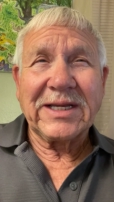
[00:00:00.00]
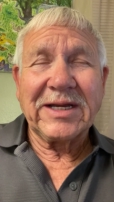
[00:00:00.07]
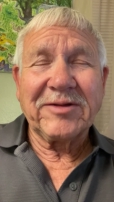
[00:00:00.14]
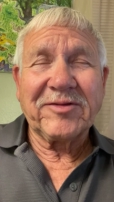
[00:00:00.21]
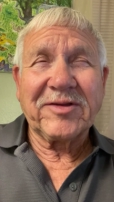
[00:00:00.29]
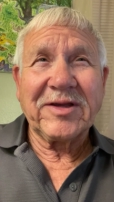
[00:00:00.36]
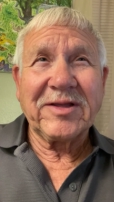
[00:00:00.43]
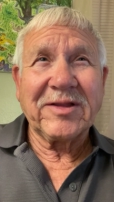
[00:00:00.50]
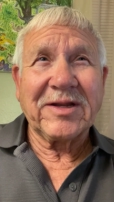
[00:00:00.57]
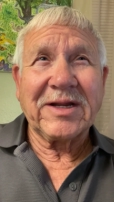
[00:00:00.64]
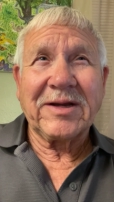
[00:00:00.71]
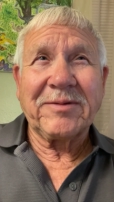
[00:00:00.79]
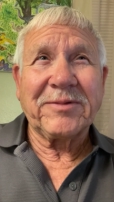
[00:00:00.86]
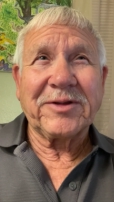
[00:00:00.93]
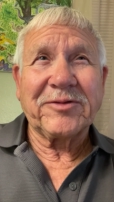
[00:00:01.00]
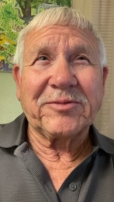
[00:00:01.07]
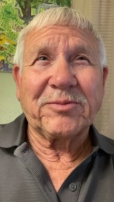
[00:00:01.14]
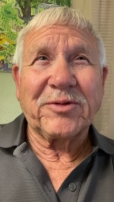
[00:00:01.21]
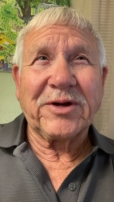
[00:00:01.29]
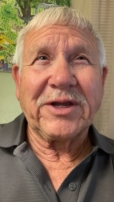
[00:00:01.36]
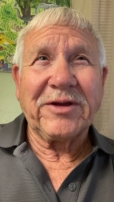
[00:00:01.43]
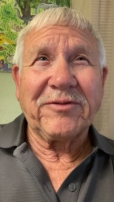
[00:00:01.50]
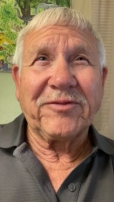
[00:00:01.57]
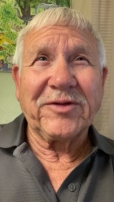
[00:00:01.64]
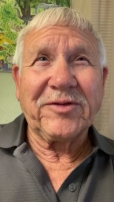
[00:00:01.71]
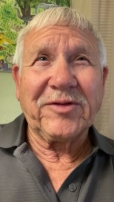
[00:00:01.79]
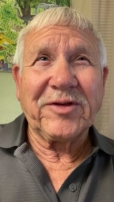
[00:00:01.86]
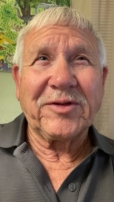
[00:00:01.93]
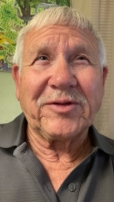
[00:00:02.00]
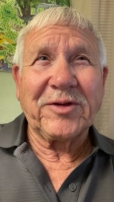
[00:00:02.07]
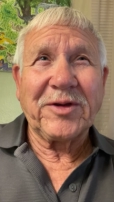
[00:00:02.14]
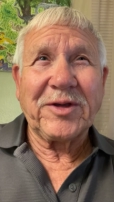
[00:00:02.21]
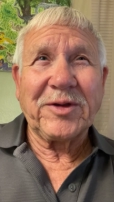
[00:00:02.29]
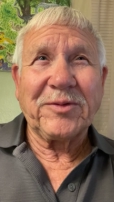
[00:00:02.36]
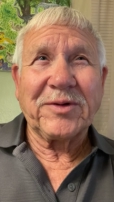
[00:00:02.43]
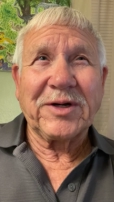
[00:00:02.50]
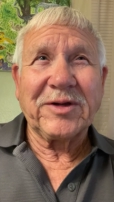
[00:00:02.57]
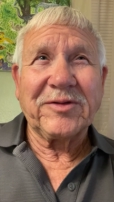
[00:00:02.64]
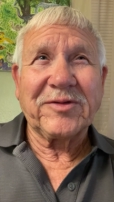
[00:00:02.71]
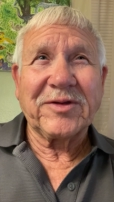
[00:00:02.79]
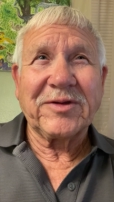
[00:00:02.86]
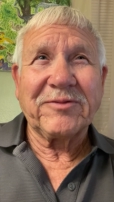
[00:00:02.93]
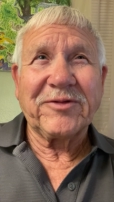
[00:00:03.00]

I can't say that I'm as brave as he, he was.